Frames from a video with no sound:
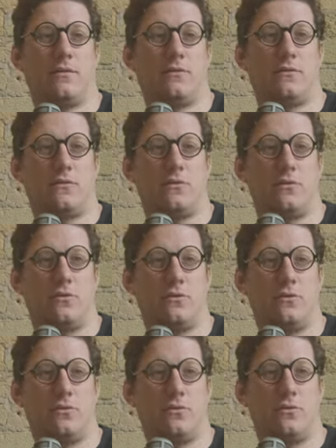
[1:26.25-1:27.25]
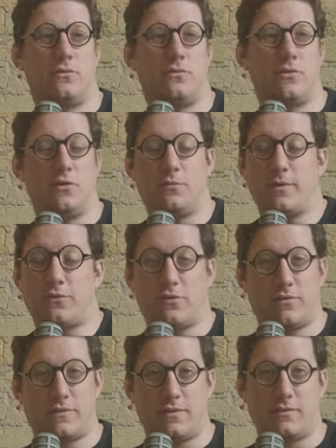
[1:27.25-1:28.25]
to use my
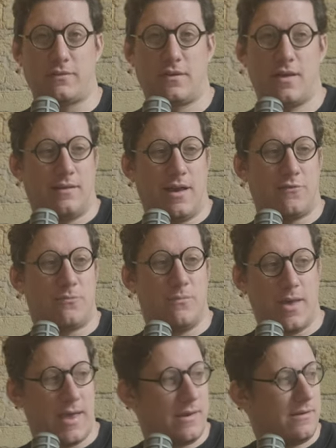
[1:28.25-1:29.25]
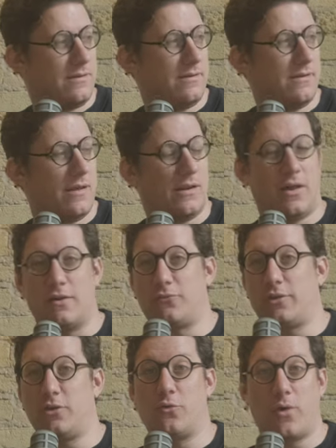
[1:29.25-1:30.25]
services. I've met a lot of
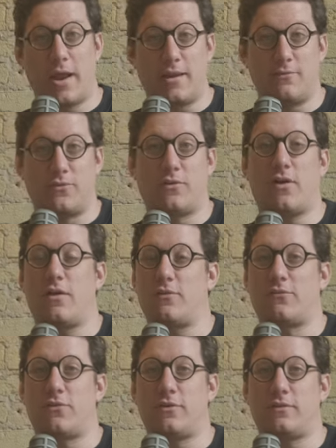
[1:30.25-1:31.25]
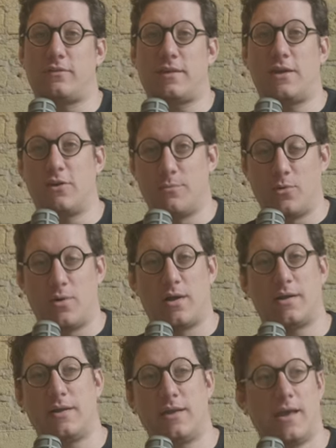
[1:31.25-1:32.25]
really great photographers here in
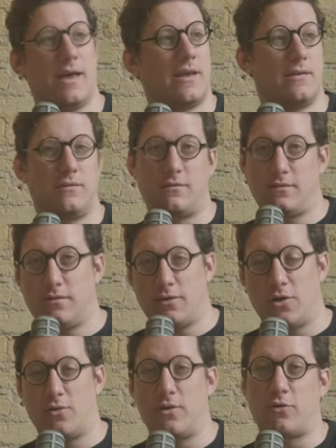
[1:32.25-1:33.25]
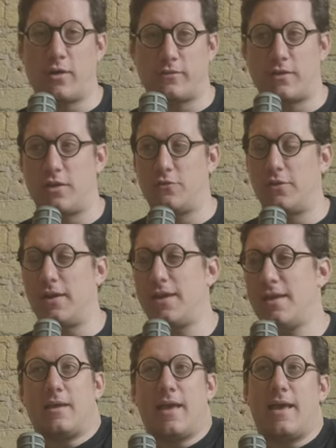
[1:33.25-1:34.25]
Milwaukee and, you know, across the country.
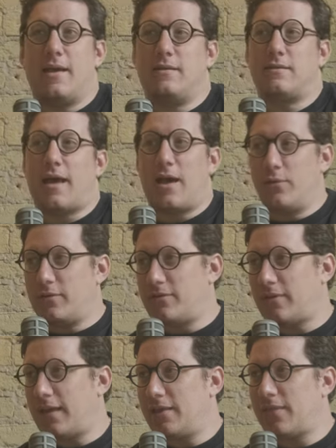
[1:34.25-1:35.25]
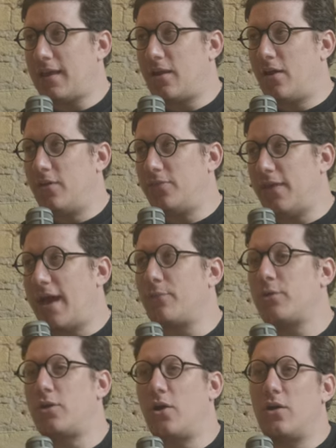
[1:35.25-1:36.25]
And I would say that on
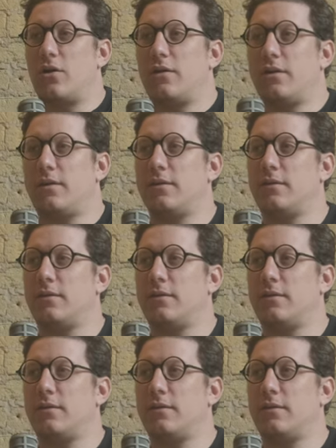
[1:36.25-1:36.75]
that regard,